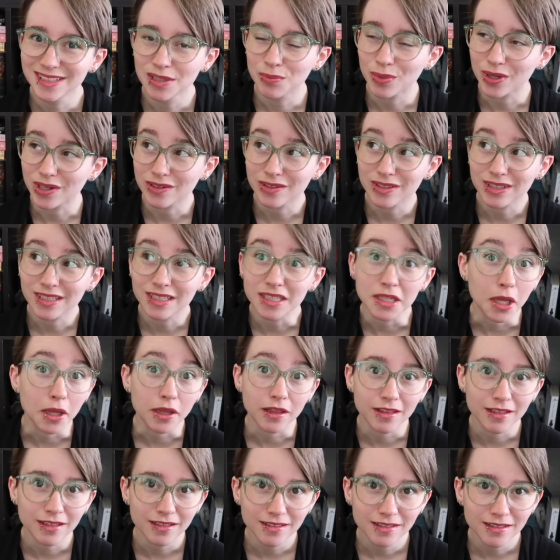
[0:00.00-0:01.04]
Better than
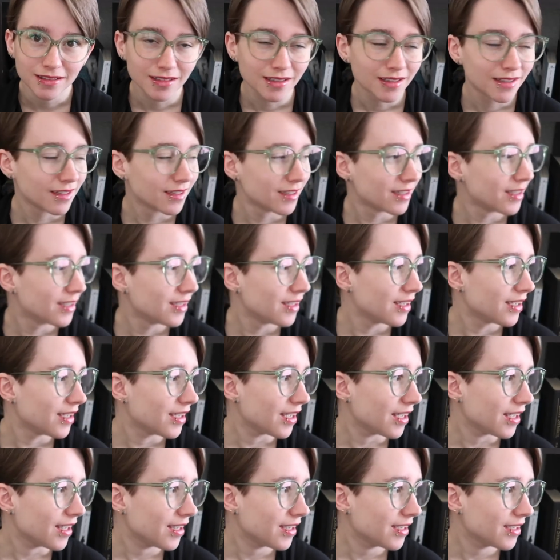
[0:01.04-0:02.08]
nothing.
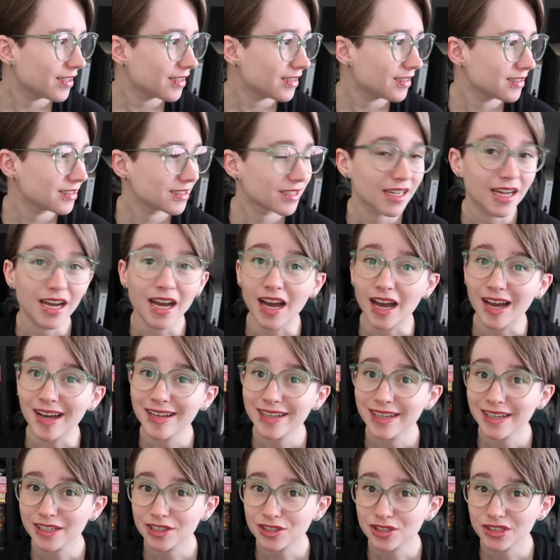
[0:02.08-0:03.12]
And I
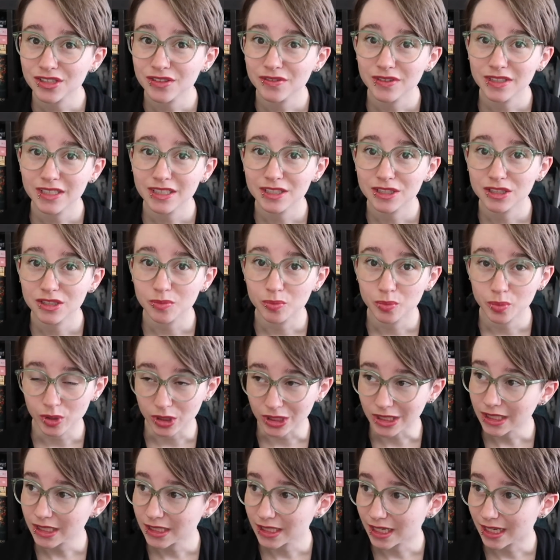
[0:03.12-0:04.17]
actually finished a
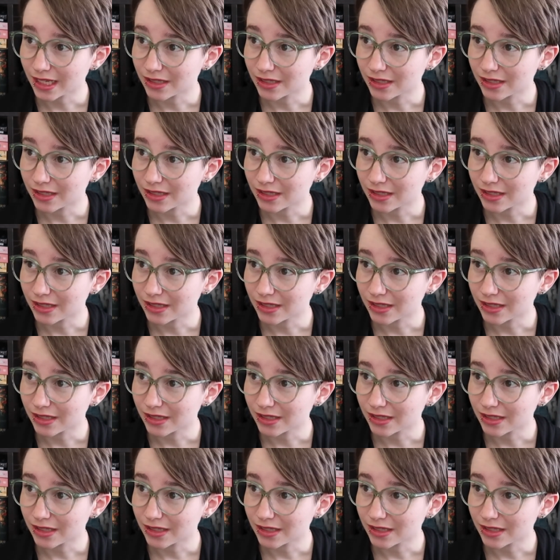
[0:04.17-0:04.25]
book.